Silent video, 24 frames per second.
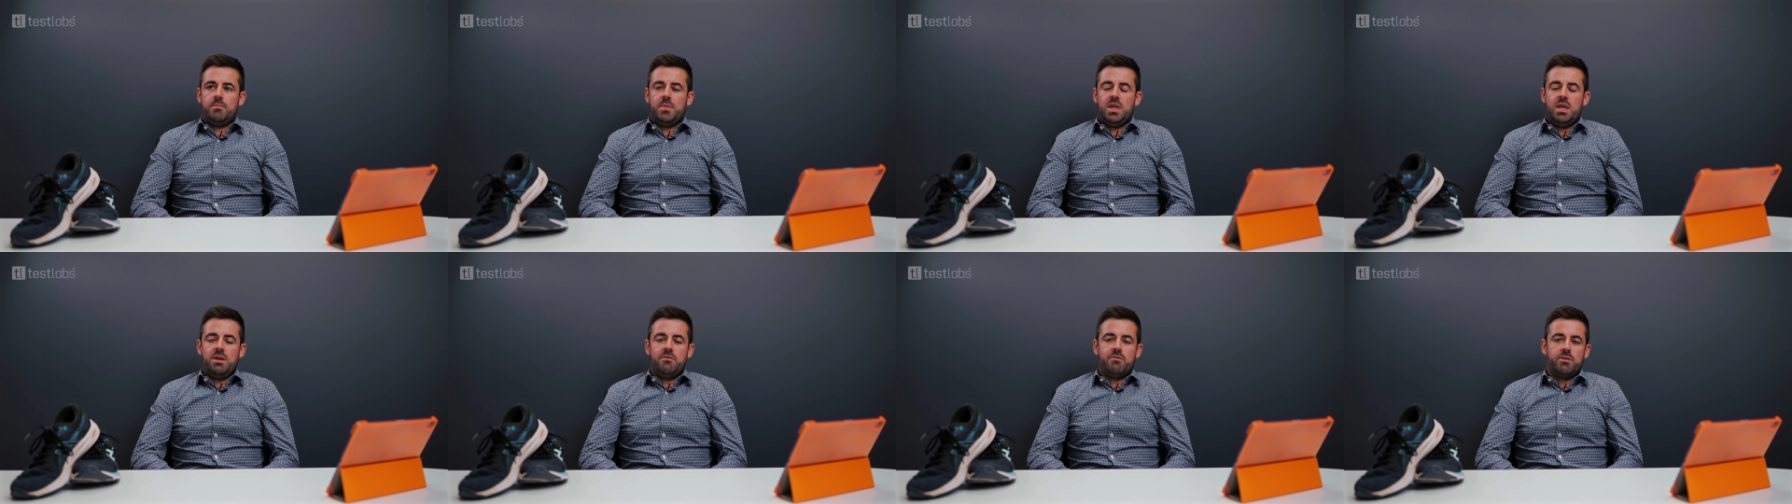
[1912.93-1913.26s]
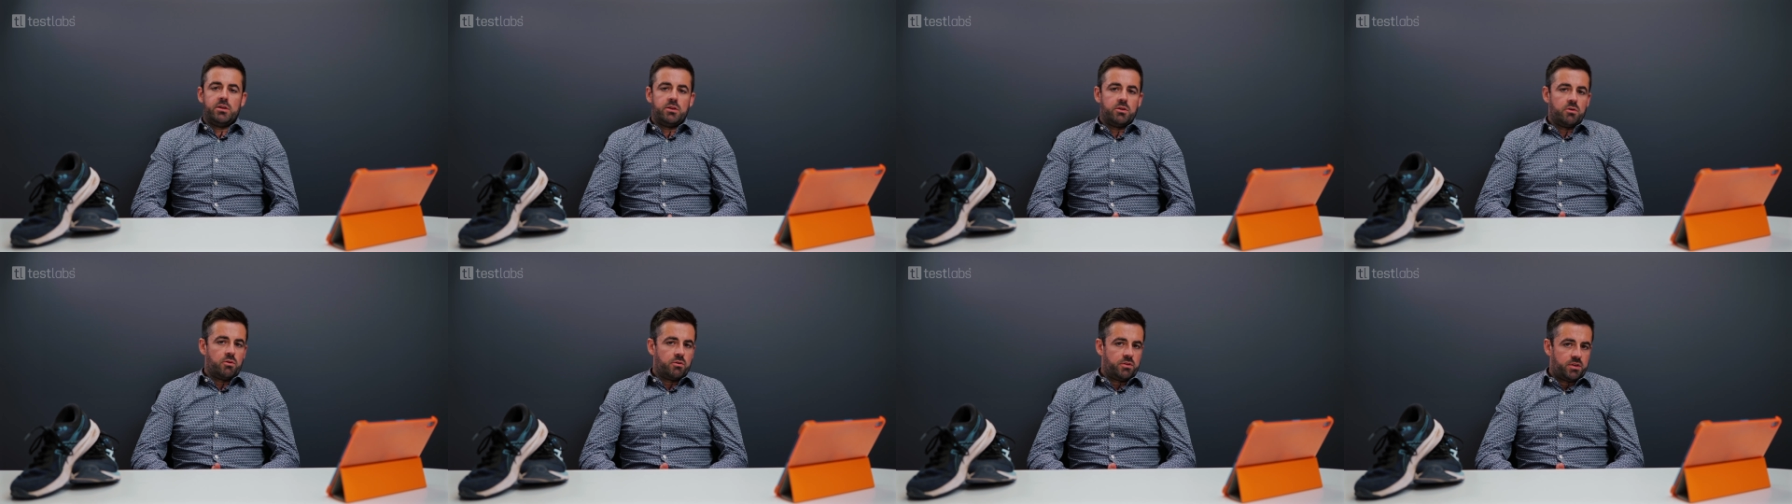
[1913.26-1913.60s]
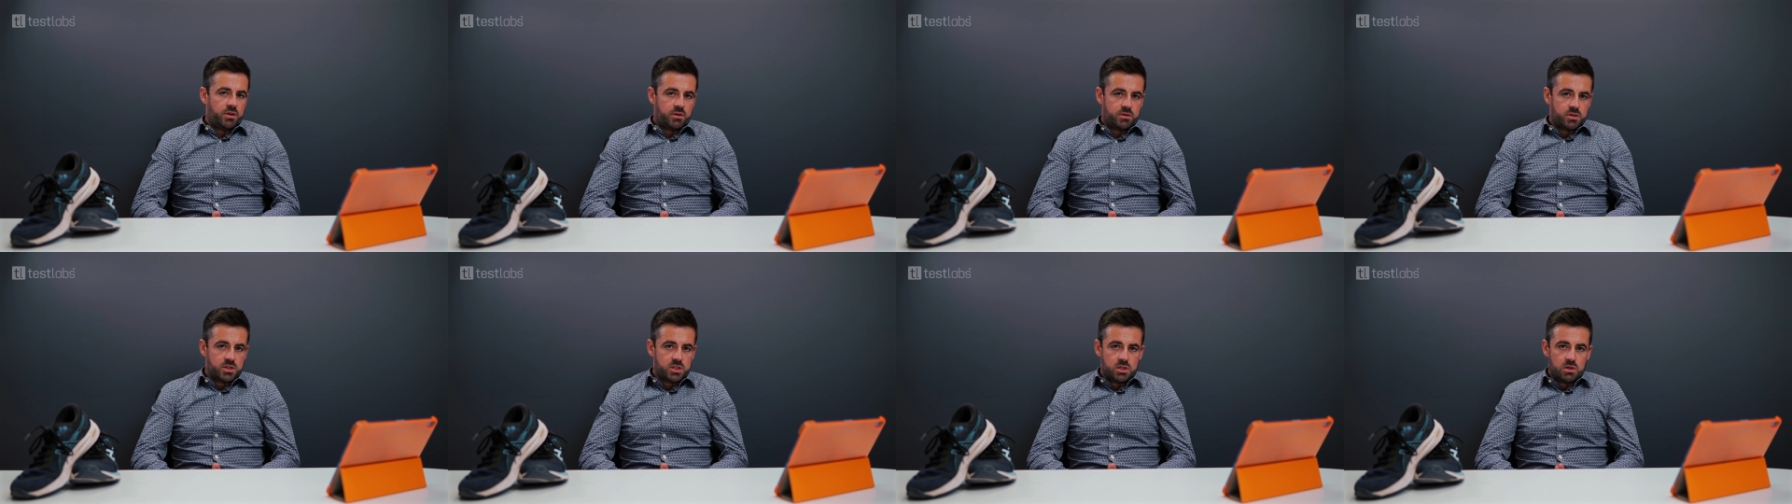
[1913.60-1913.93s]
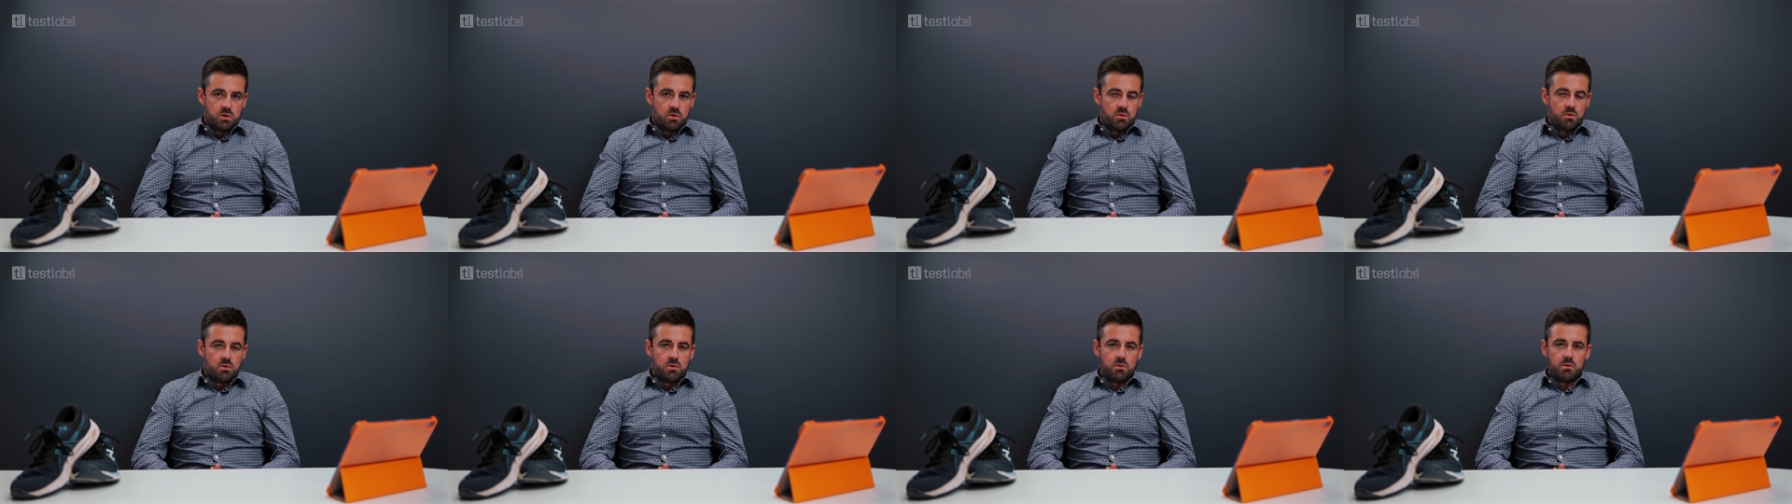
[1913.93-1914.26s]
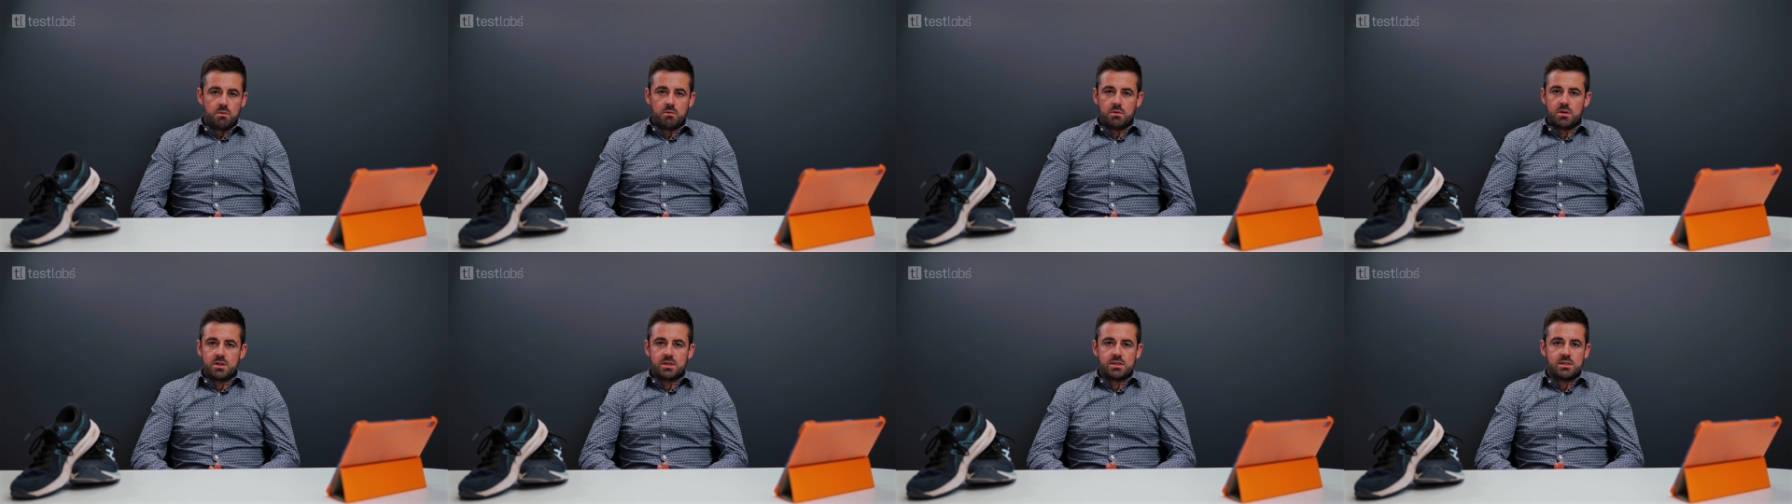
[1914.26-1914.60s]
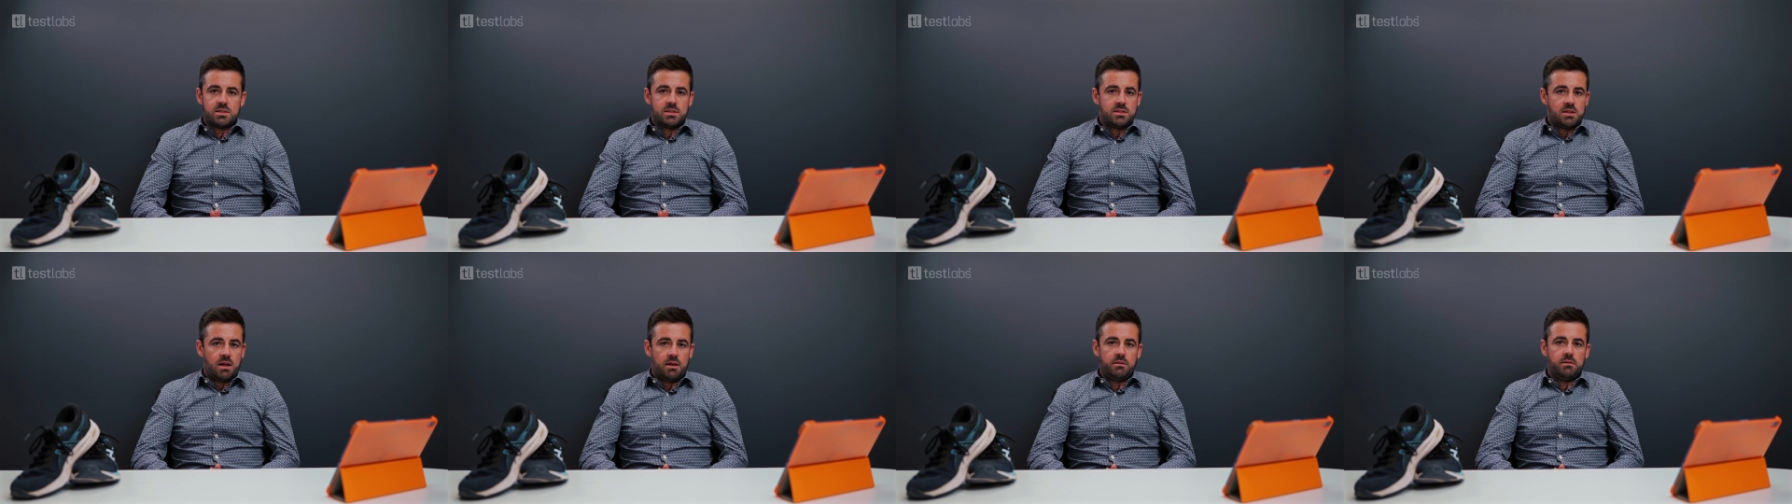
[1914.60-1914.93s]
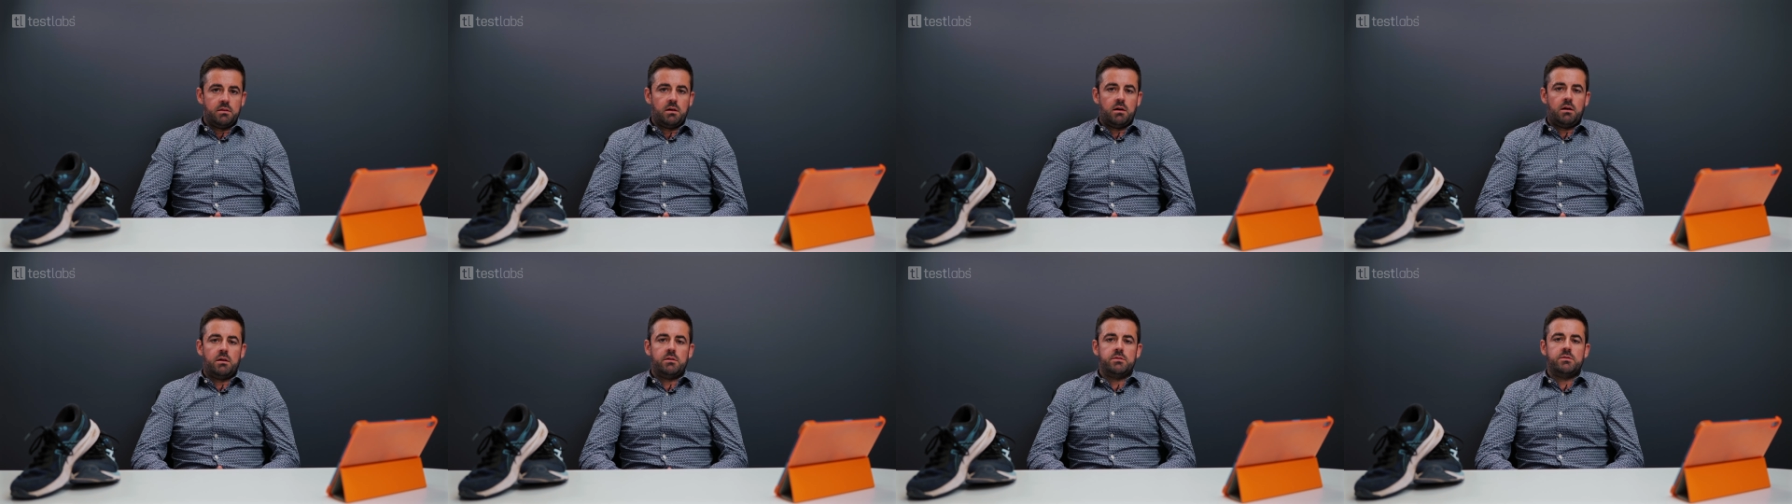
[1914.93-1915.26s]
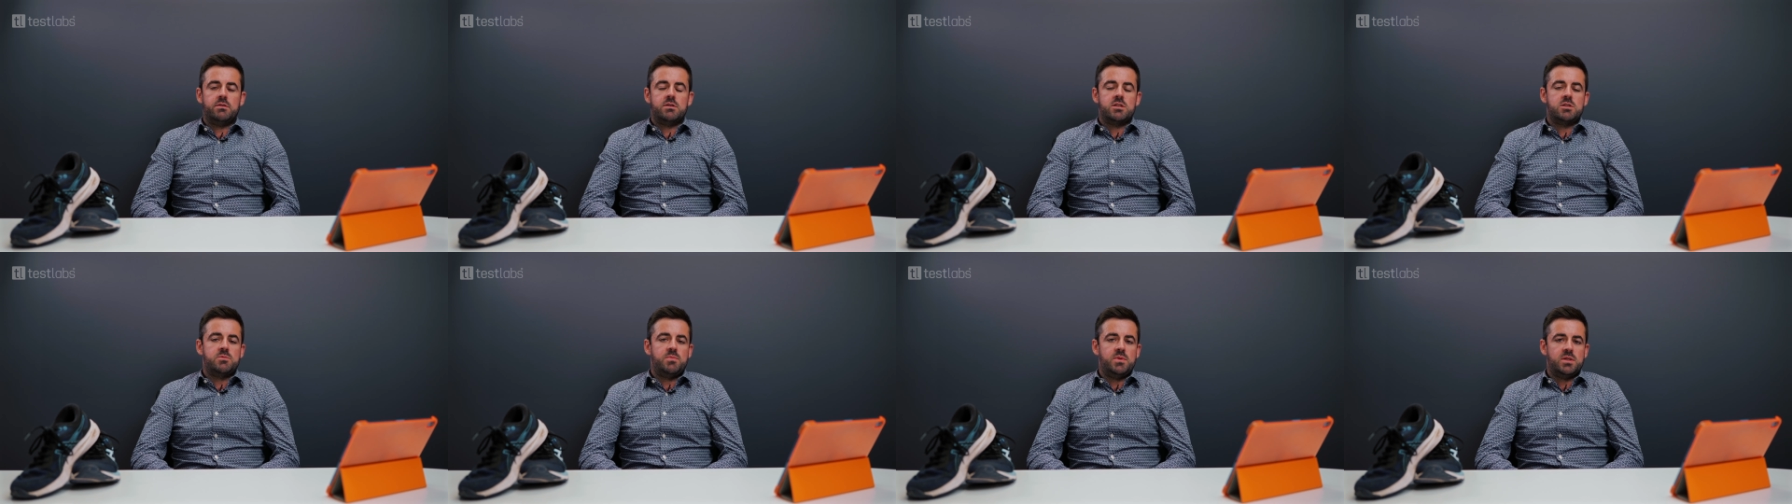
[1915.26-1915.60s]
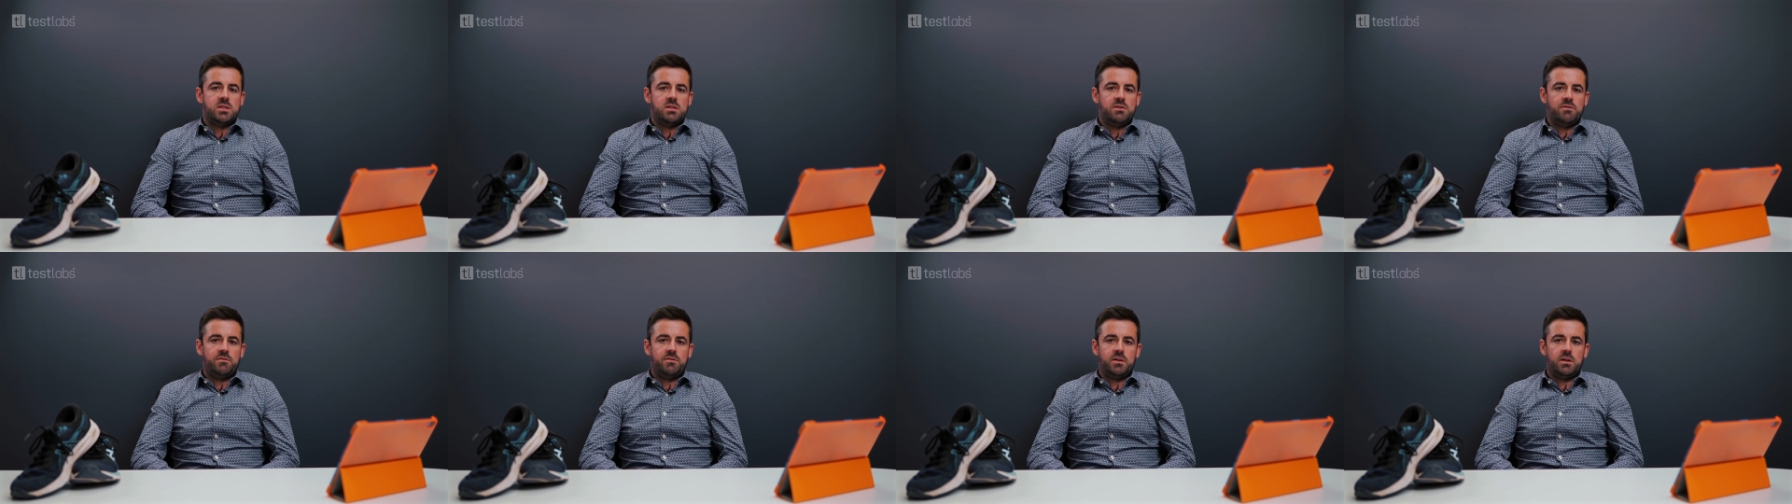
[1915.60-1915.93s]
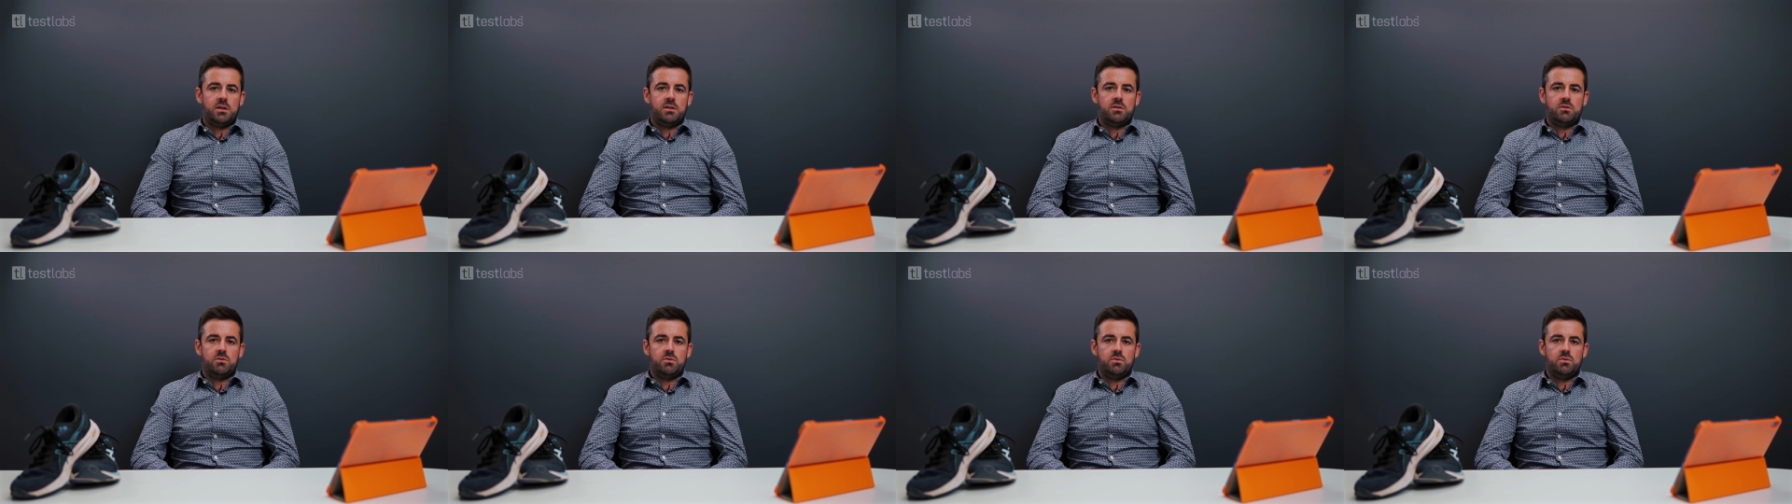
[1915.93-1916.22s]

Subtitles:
Even though there is no standard specific